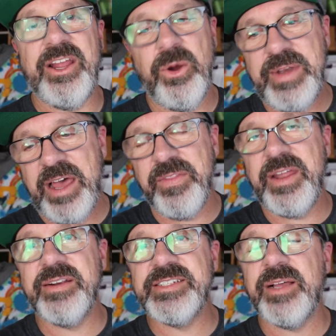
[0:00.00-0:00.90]
Go down
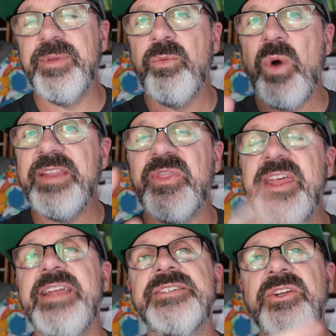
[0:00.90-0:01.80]
there and tell me what
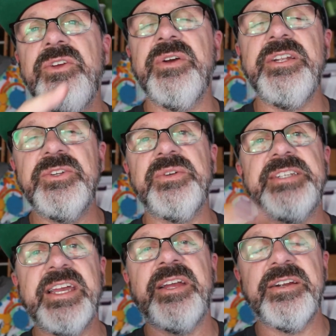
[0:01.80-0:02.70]
things are you gonna do to
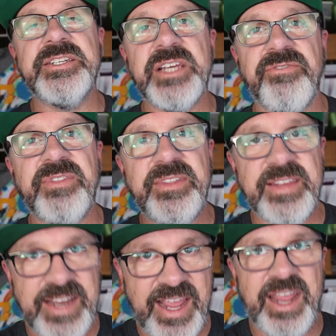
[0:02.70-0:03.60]
take care of yourself
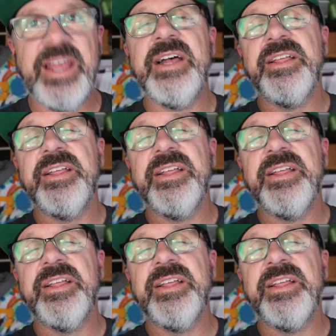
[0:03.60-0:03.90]
today,